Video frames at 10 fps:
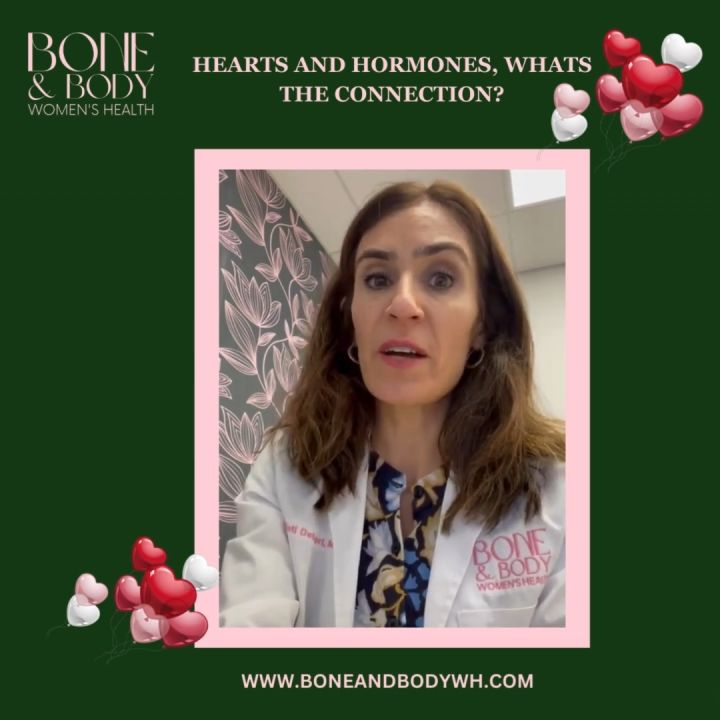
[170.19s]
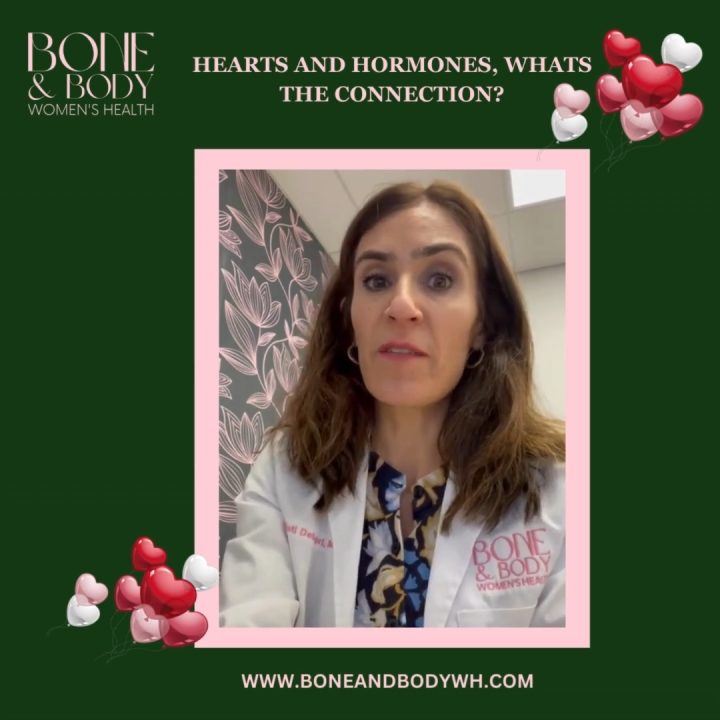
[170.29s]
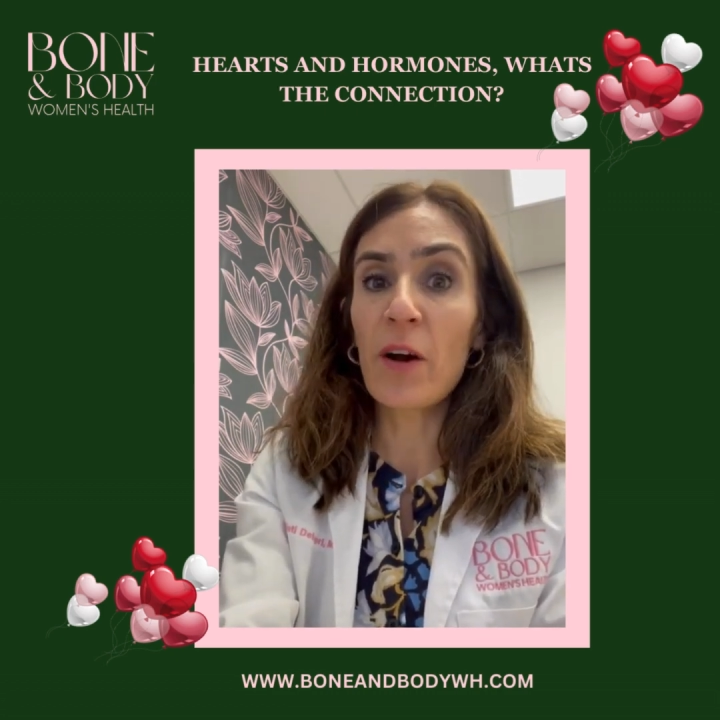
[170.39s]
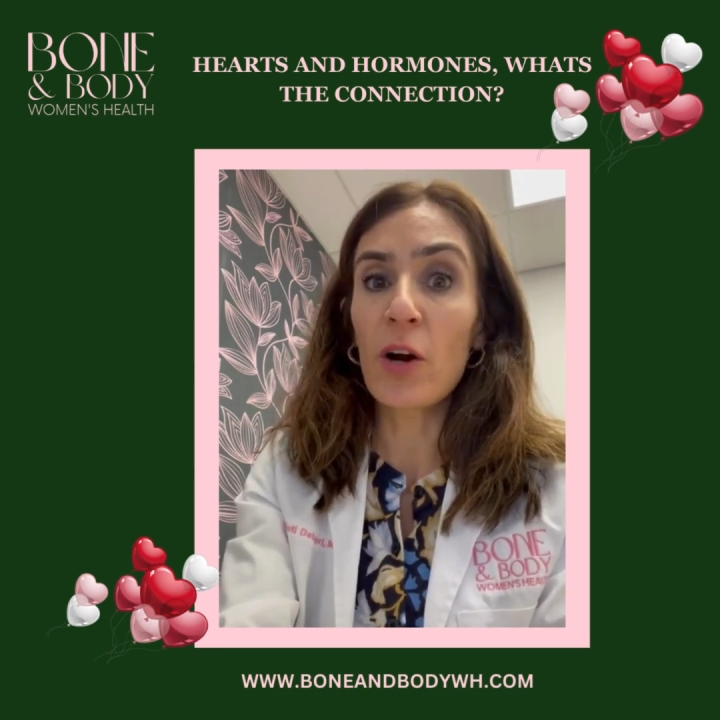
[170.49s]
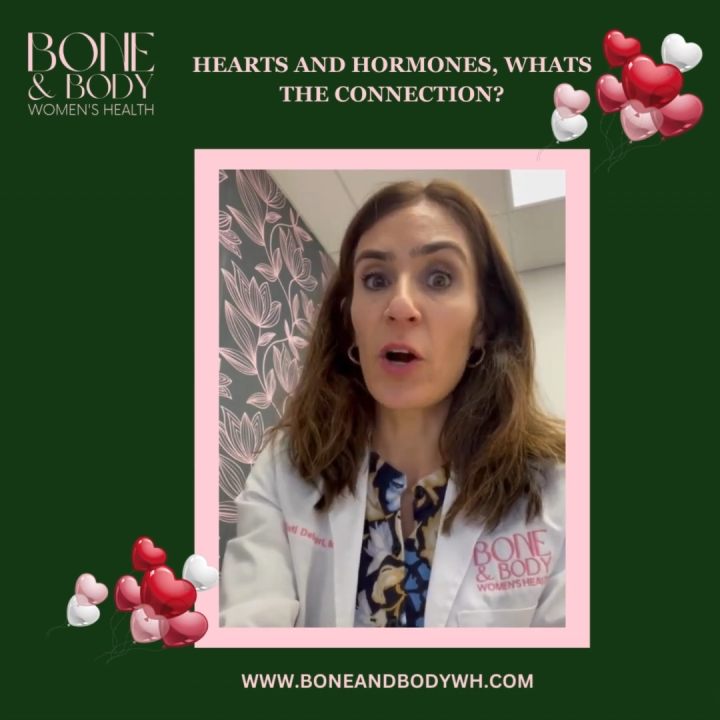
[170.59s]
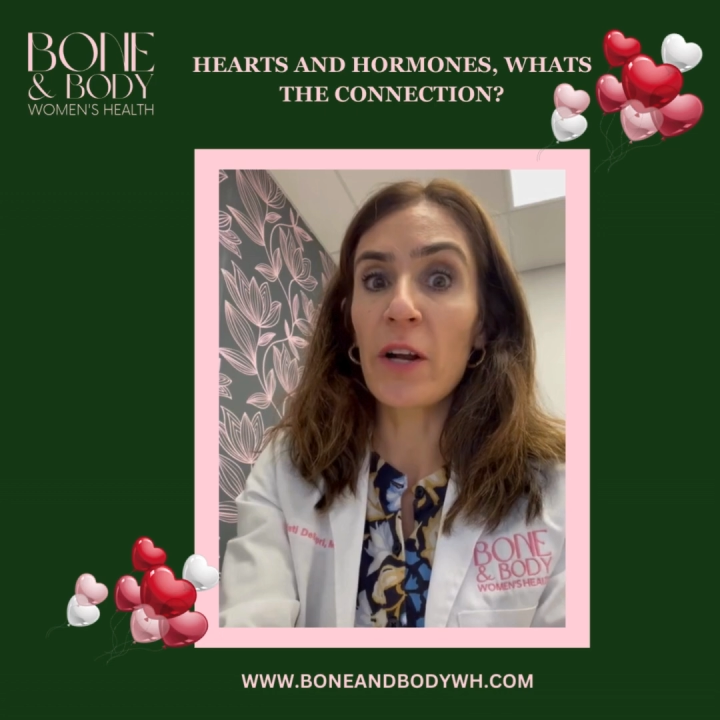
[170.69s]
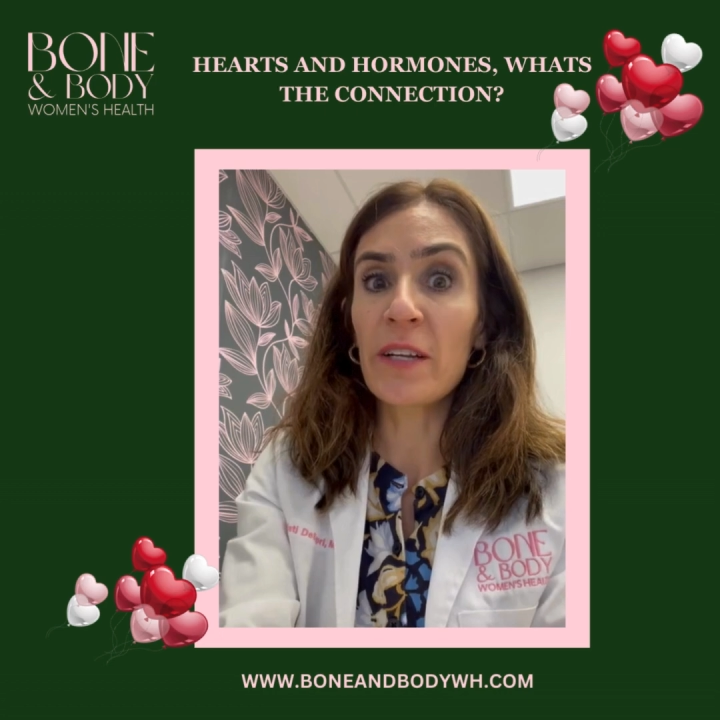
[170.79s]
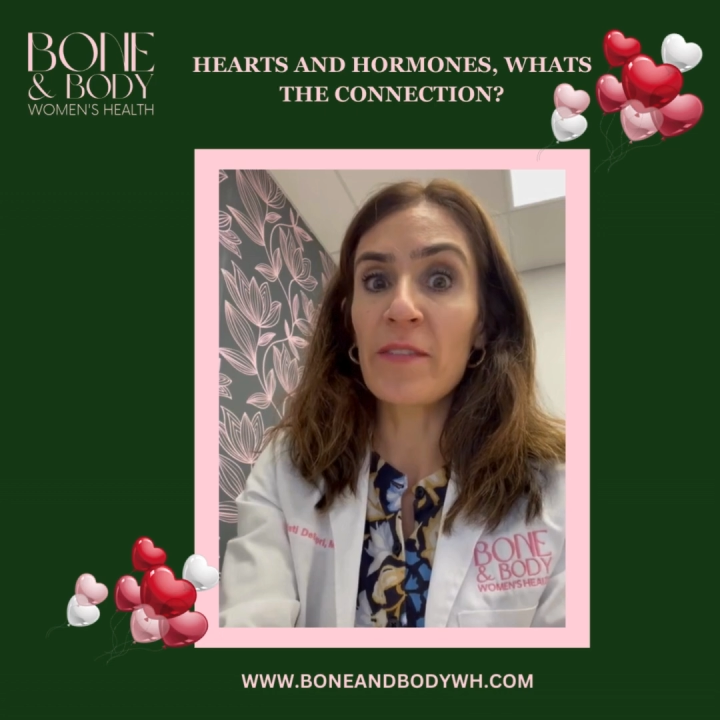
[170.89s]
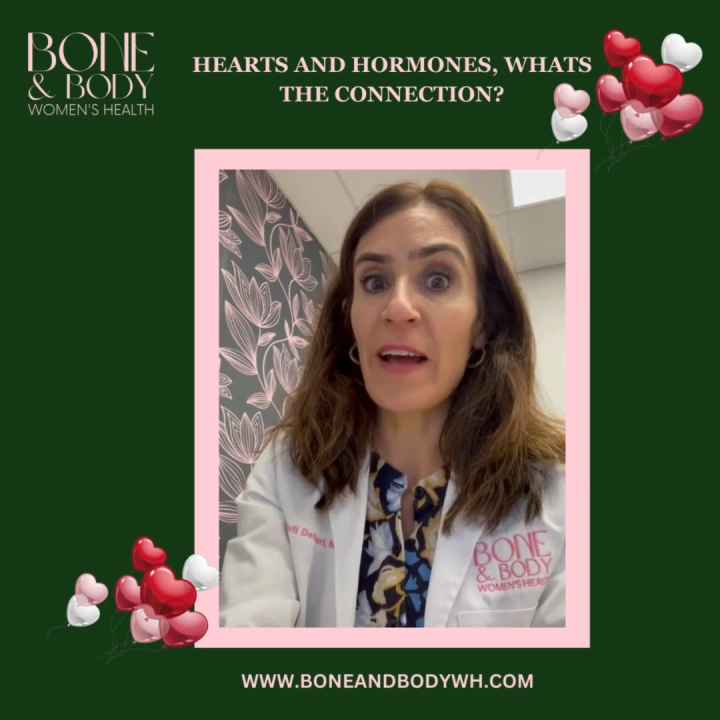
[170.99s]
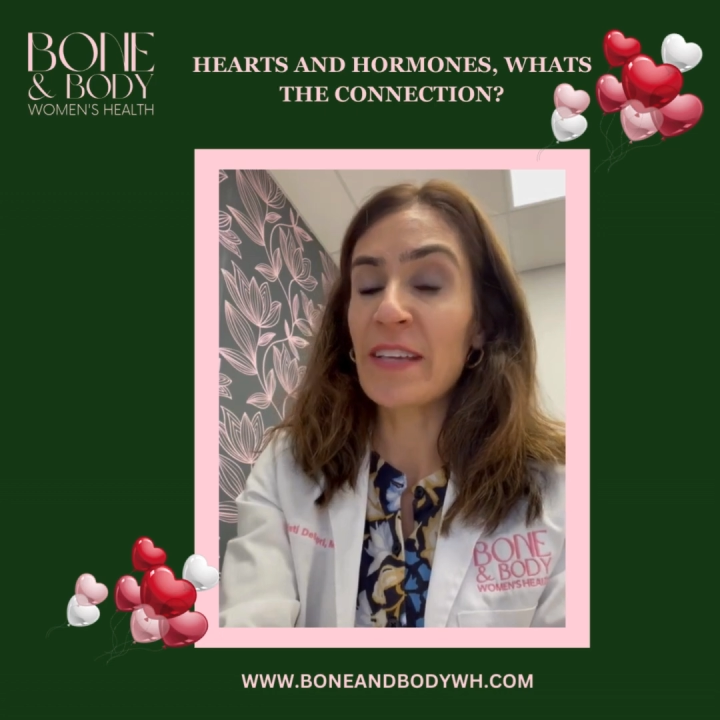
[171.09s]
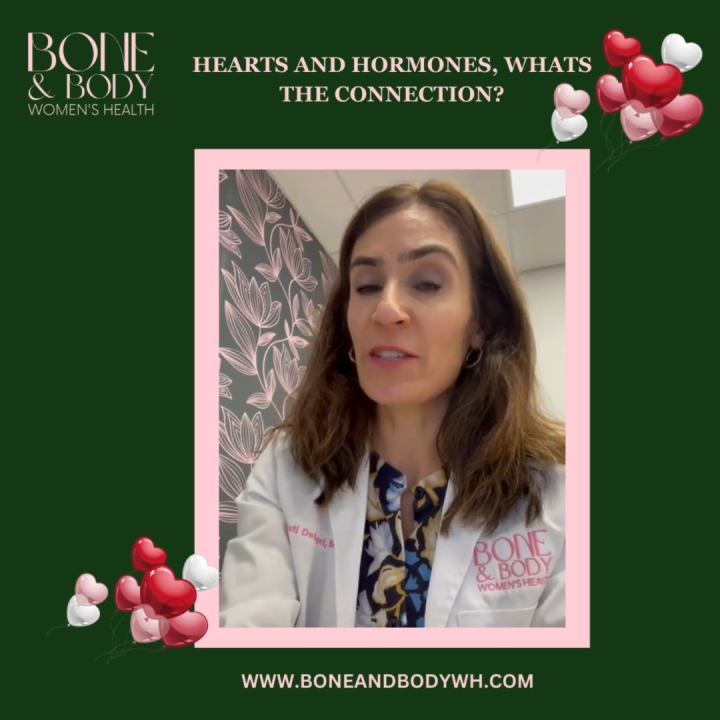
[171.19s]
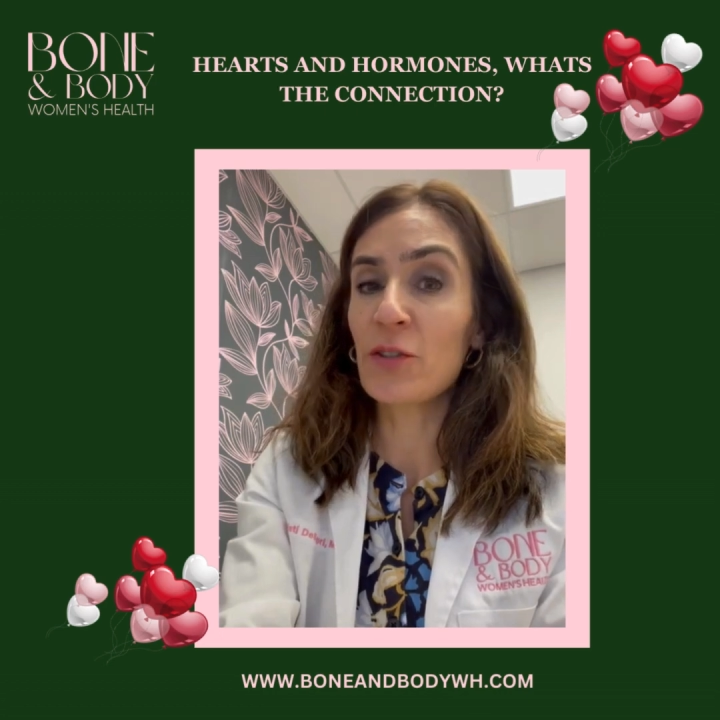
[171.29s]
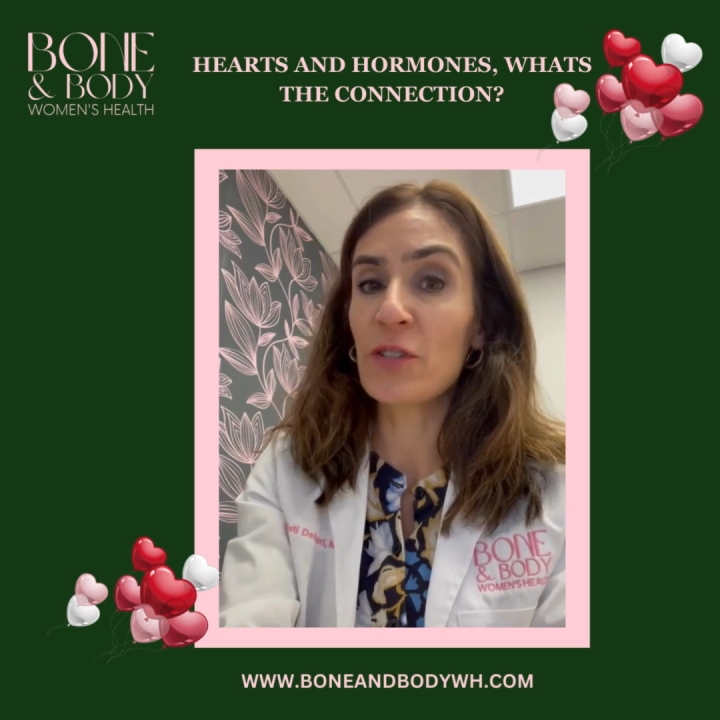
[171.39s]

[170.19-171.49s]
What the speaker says: of our cardiovascular